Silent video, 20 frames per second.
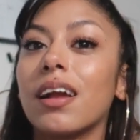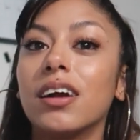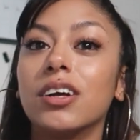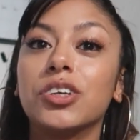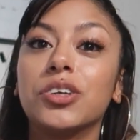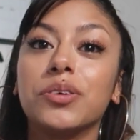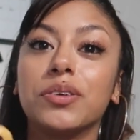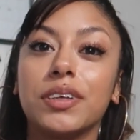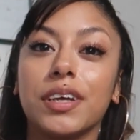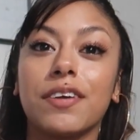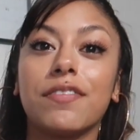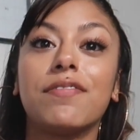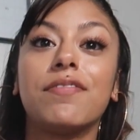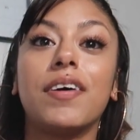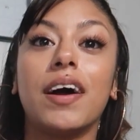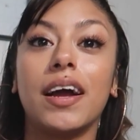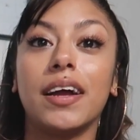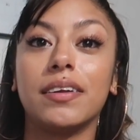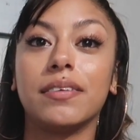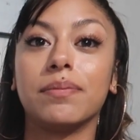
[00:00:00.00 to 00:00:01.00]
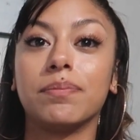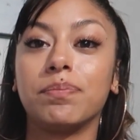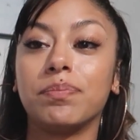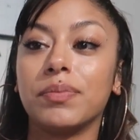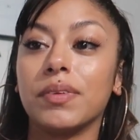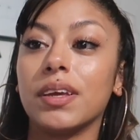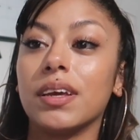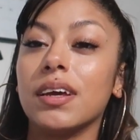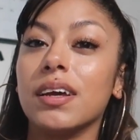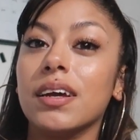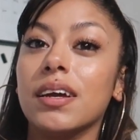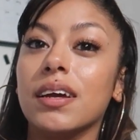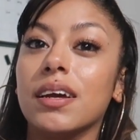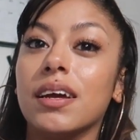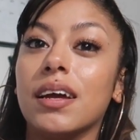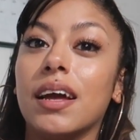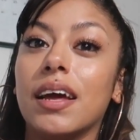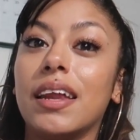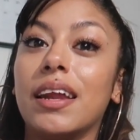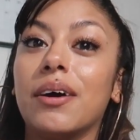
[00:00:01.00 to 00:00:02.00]
And she was like, fine.
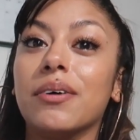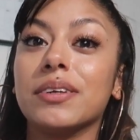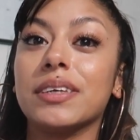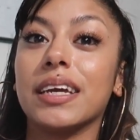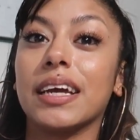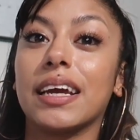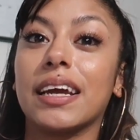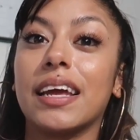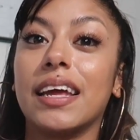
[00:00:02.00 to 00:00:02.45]
And I was like,